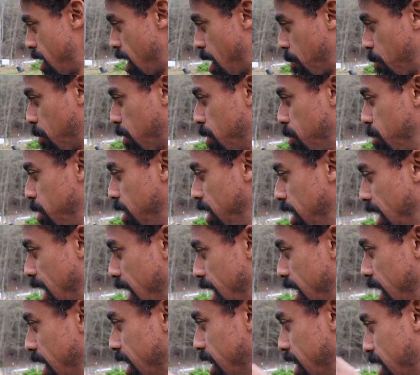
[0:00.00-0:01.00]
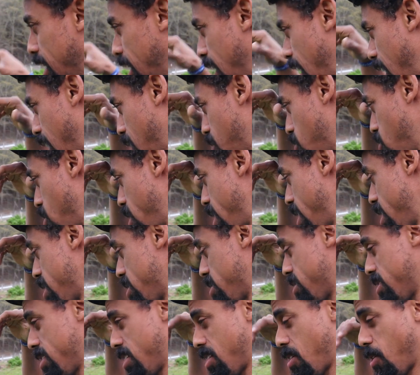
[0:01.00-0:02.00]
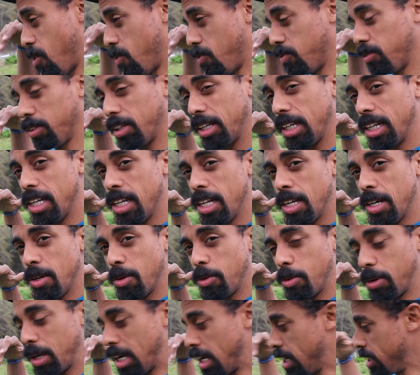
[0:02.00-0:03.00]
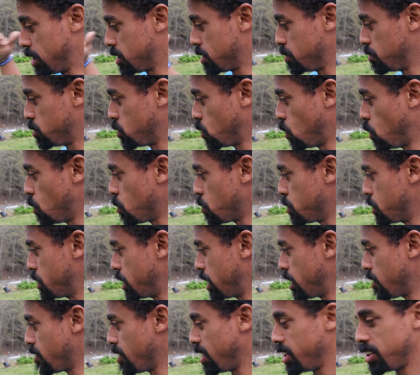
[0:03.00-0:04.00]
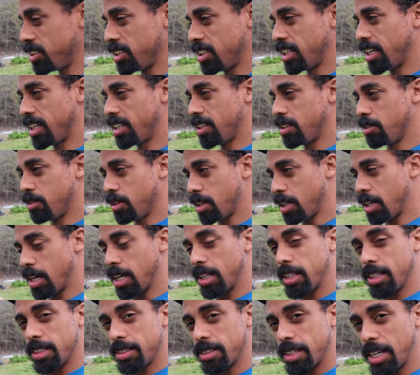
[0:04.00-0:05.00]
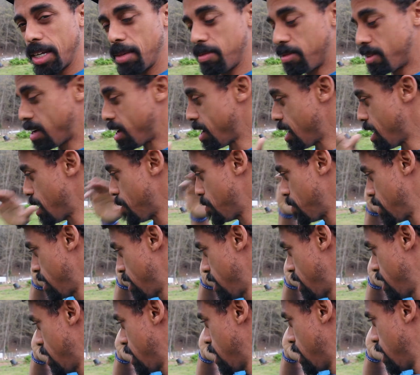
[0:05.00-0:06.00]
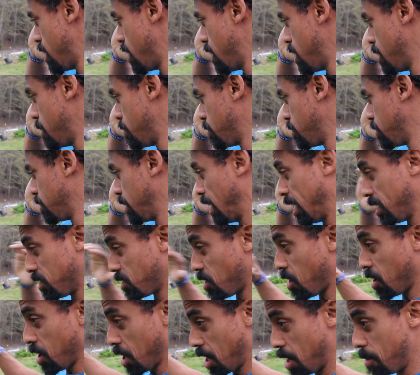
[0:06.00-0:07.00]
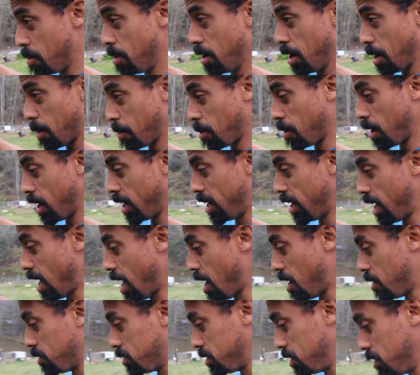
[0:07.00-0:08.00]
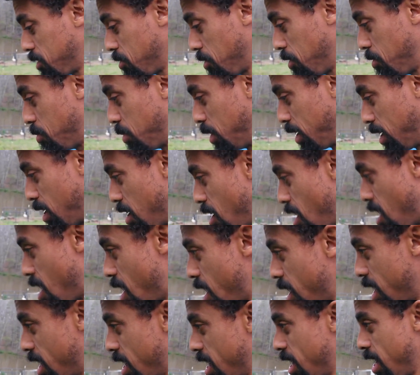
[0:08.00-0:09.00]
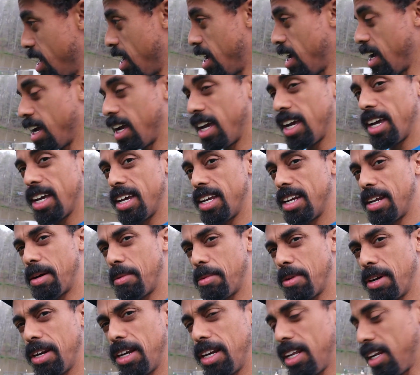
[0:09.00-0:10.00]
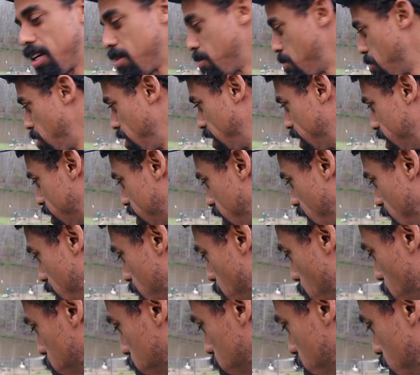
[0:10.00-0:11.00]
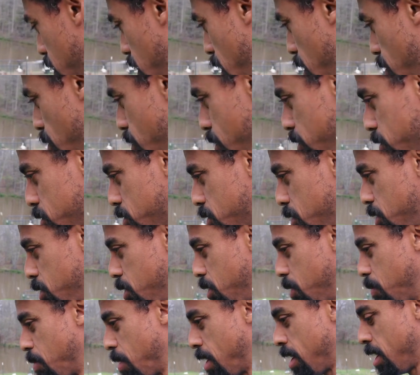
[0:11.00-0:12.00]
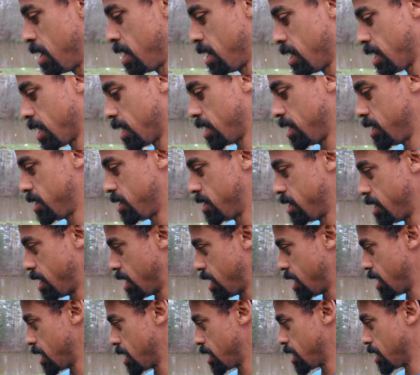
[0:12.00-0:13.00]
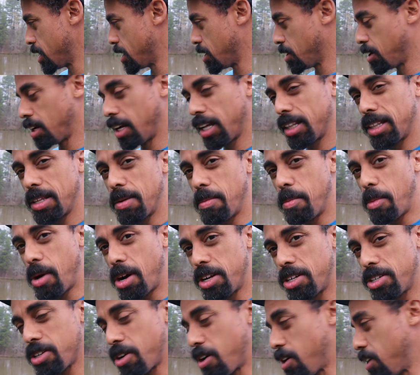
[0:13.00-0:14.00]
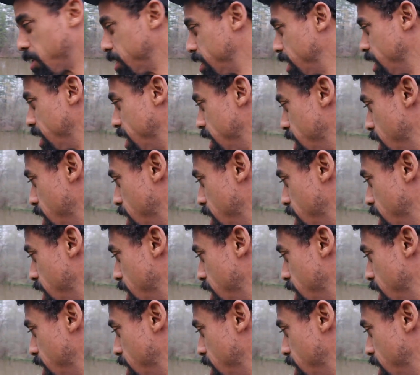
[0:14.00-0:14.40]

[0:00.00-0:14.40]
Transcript: I'm going to be letting the land rest, and hopefully we're getting some soil regeneration at the same time. Things are coming up right now since we've been gone, and I'm going to need to bring the animals in here real soon, because they're going to let them munch on